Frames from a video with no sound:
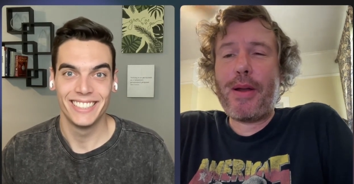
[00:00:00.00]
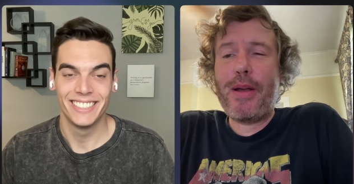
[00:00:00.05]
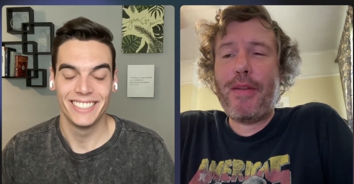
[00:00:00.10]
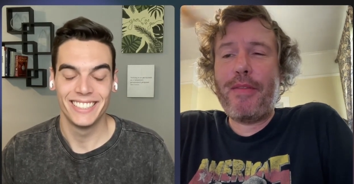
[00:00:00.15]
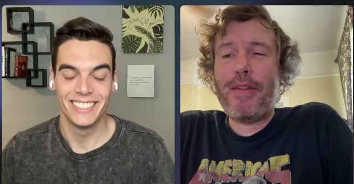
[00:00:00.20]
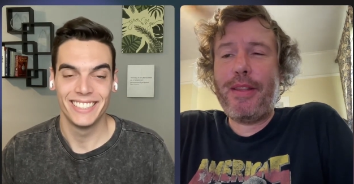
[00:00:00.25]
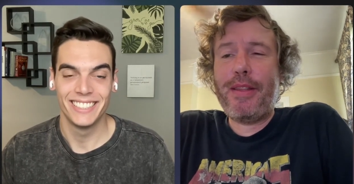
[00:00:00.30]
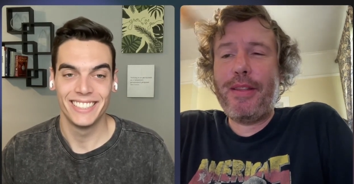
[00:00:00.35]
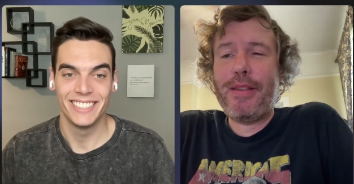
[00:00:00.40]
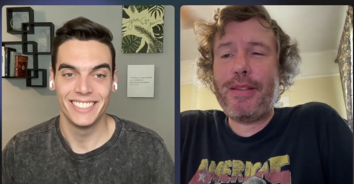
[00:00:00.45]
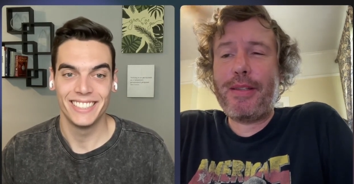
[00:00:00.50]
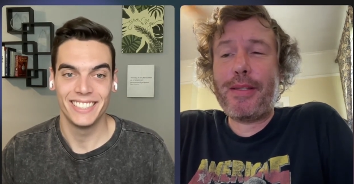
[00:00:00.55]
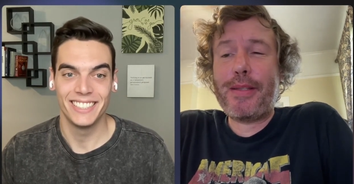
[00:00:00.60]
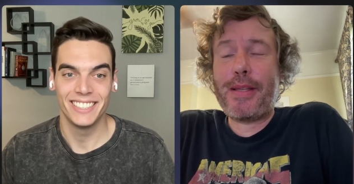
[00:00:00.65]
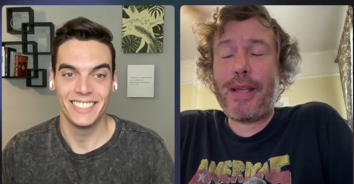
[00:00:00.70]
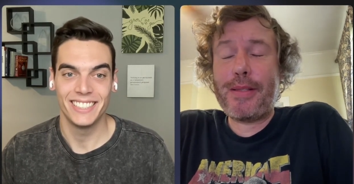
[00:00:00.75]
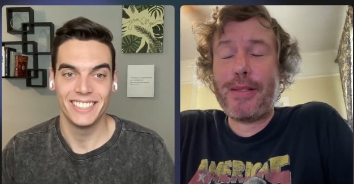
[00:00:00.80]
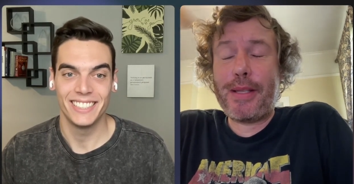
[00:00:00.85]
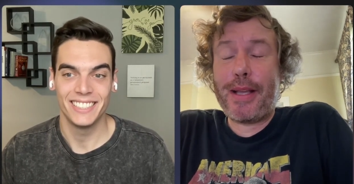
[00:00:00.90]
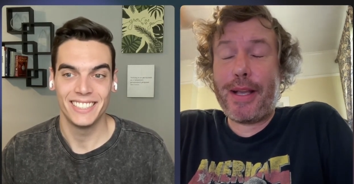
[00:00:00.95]
Speaker 1: of it. And this just
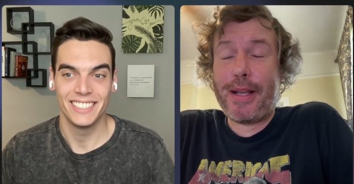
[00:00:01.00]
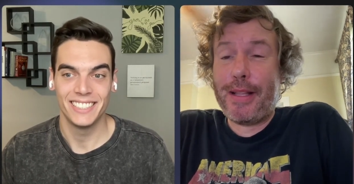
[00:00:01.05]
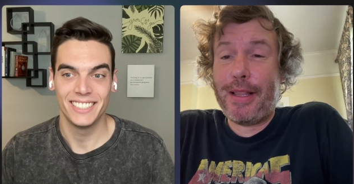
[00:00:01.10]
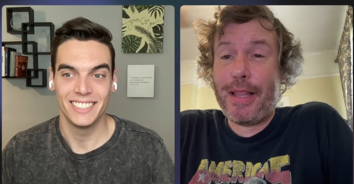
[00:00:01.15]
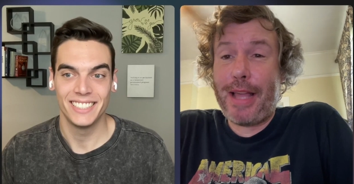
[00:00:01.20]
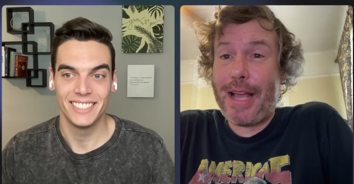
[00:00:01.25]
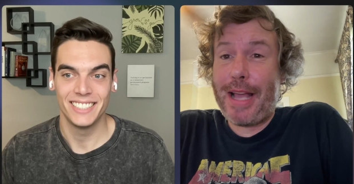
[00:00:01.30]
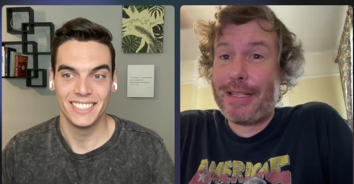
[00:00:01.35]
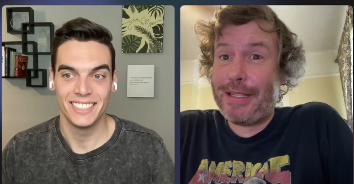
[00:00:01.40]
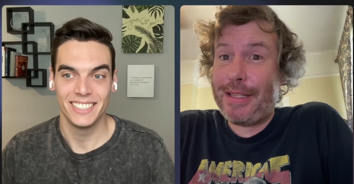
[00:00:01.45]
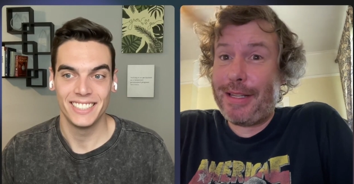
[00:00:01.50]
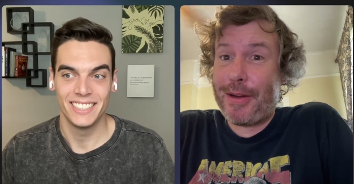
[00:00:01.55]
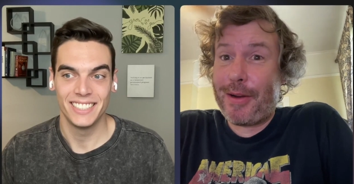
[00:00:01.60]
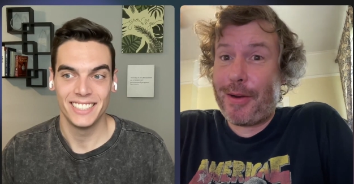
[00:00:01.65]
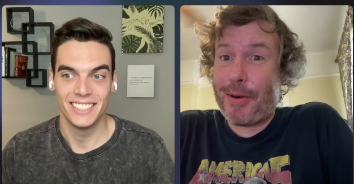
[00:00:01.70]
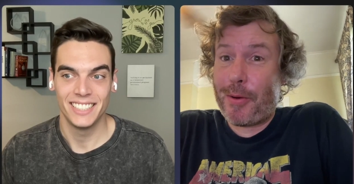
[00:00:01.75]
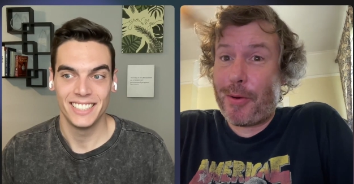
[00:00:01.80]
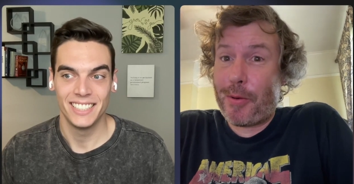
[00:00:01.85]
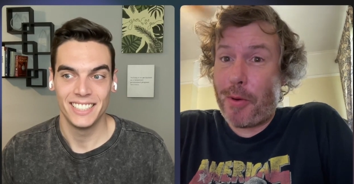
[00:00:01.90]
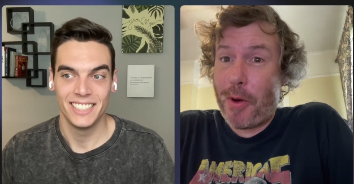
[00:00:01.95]
sounds like classic
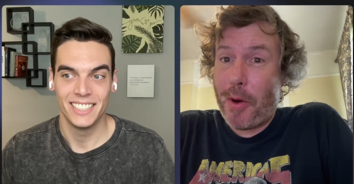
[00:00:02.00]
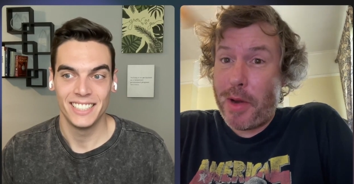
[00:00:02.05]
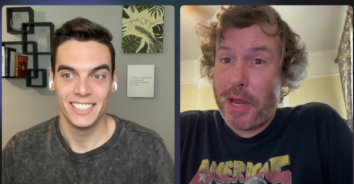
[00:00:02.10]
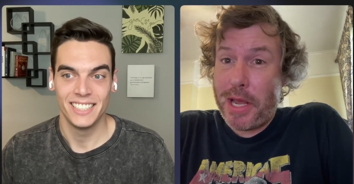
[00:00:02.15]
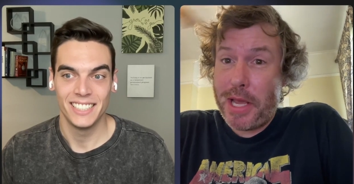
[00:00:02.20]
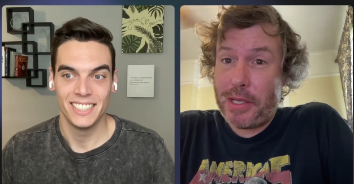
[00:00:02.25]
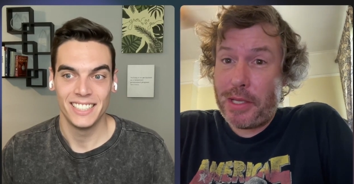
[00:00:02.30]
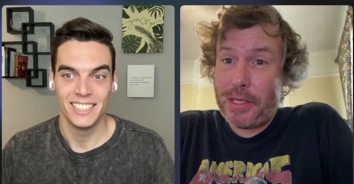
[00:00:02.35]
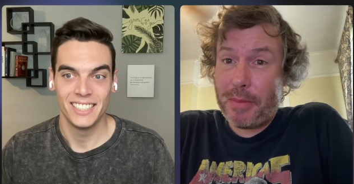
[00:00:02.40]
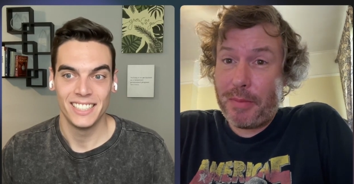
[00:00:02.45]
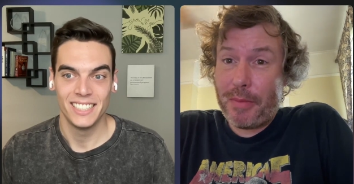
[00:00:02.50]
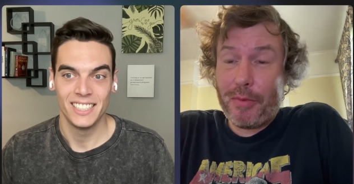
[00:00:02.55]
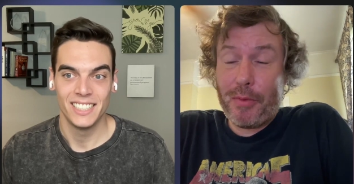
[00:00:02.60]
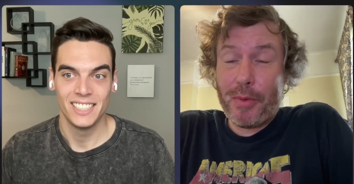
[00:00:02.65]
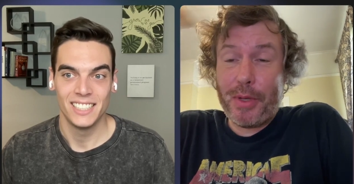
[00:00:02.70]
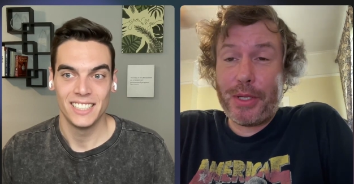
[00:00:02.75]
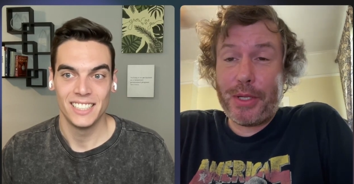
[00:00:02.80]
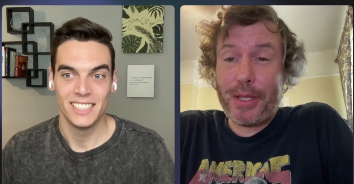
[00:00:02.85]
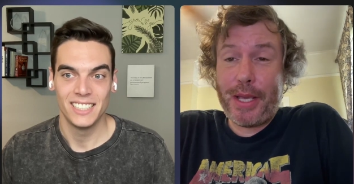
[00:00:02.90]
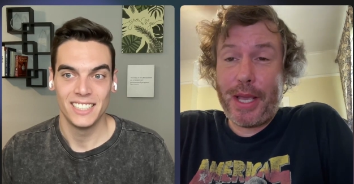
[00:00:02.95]
cronyism of
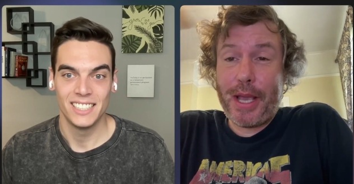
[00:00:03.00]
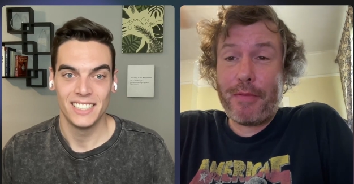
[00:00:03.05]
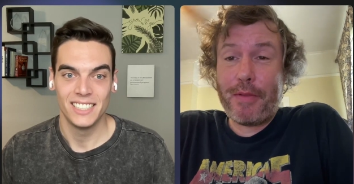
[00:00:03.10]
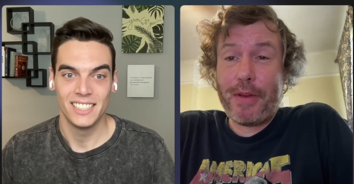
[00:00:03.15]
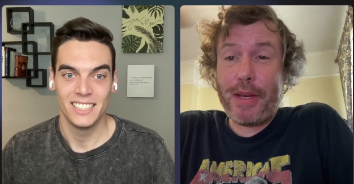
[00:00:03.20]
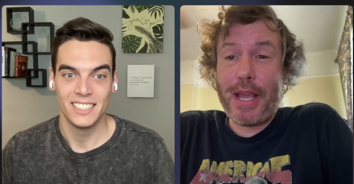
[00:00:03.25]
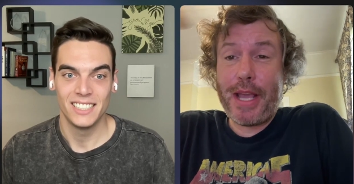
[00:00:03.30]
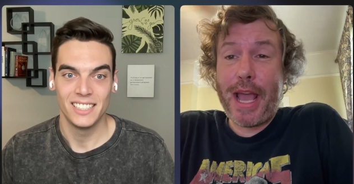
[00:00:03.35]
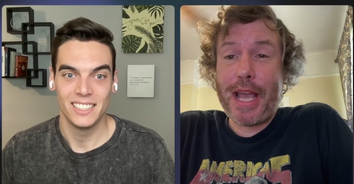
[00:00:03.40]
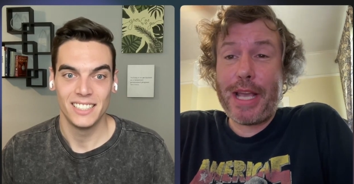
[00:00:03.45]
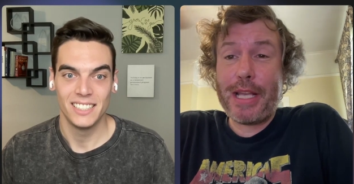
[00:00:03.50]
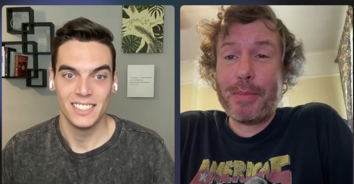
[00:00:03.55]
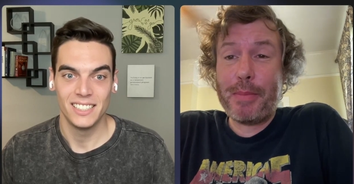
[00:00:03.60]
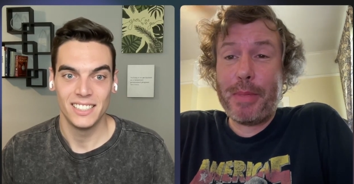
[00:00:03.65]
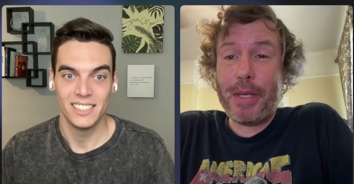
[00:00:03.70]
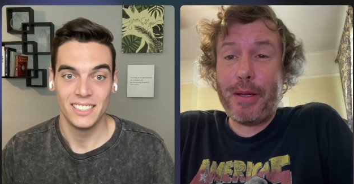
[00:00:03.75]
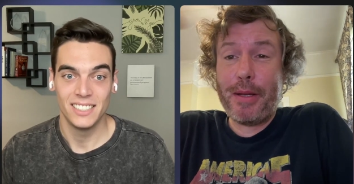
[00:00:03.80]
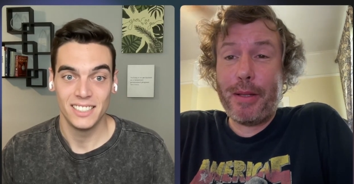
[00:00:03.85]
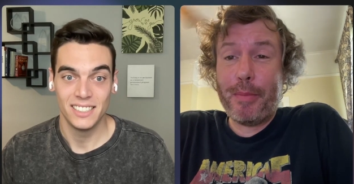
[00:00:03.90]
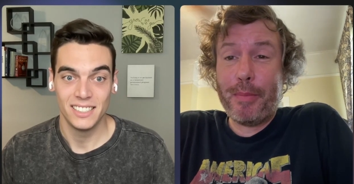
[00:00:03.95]
which the FDA has
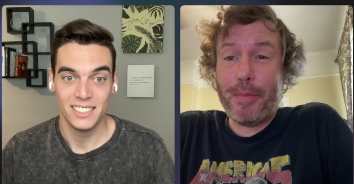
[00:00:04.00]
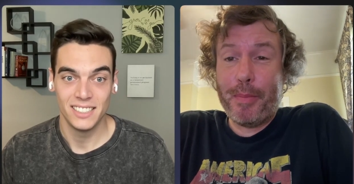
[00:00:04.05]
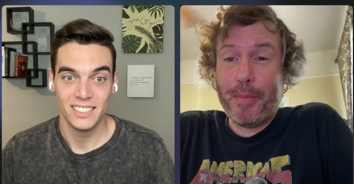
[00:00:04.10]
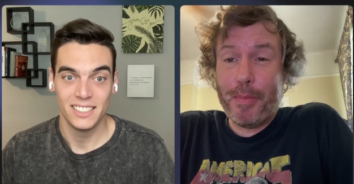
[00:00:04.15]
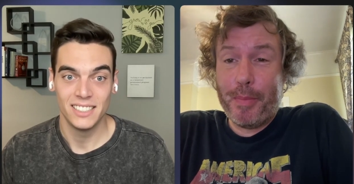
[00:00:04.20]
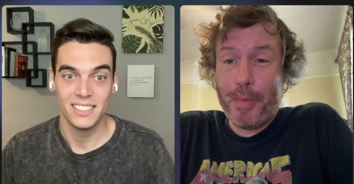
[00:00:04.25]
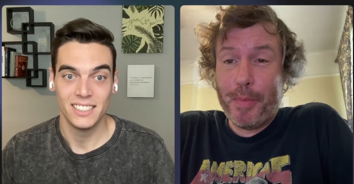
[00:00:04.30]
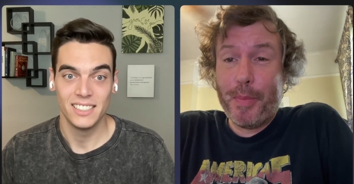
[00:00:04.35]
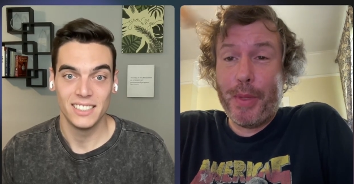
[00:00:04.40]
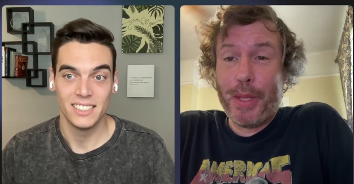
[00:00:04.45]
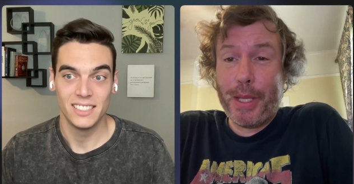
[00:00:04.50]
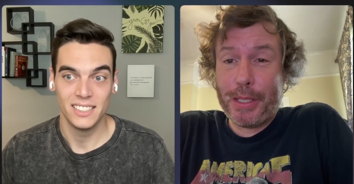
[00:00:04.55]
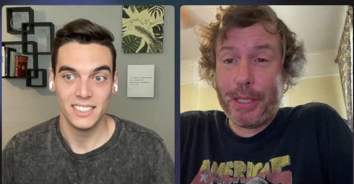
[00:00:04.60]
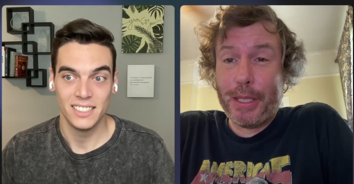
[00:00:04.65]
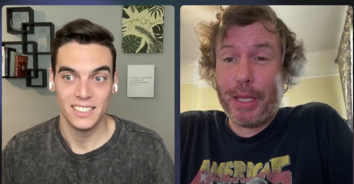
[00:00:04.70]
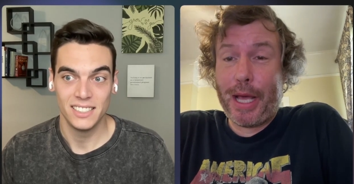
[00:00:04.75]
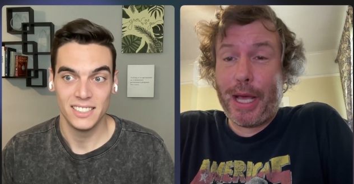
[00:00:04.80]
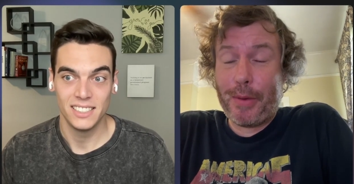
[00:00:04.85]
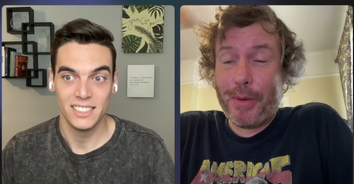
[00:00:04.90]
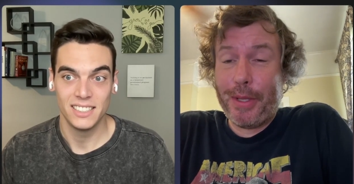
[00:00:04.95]
been the that's a
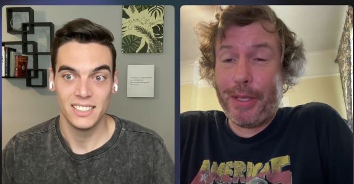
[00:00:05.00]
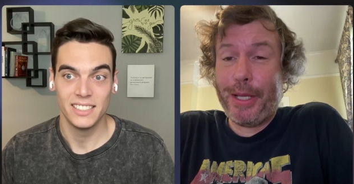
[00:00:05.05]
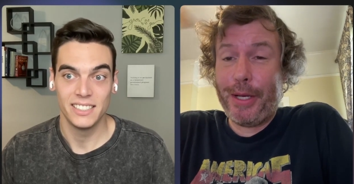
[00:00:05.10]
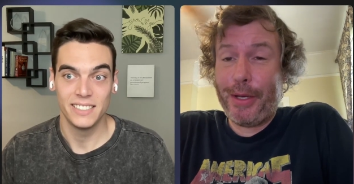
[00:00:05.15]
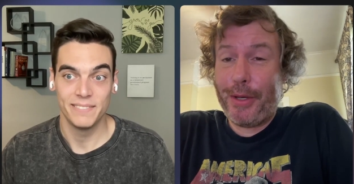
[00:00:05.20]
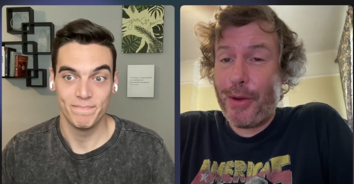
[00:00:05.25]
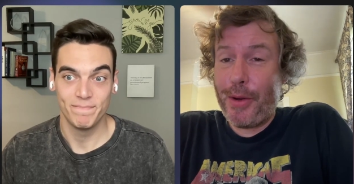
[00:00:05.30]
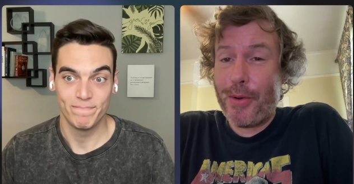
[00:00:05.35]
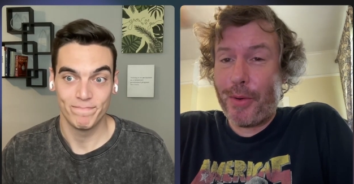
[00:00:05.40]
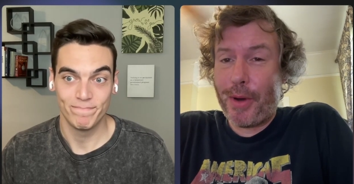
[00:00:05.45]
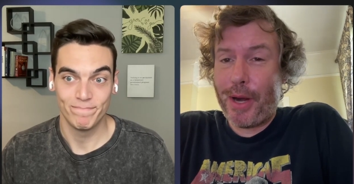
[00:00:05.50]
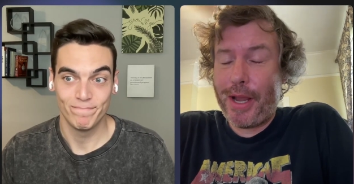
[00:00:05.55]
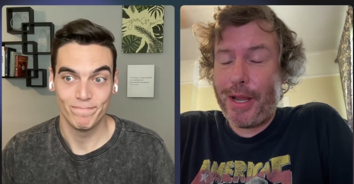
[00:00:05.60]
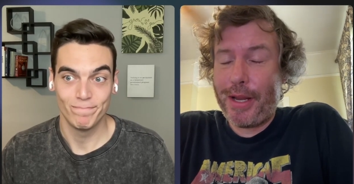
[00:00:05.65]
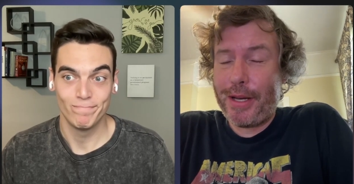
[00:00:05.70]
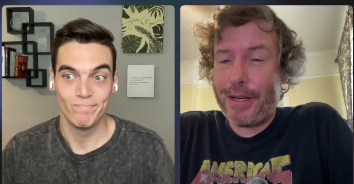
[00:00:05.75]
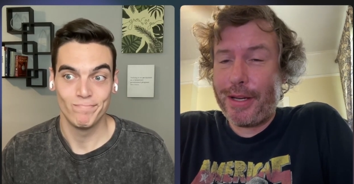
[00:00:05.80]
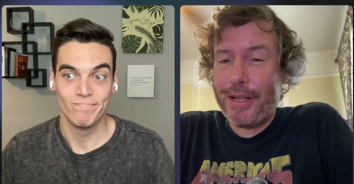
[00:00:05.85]
lot of what they do, right?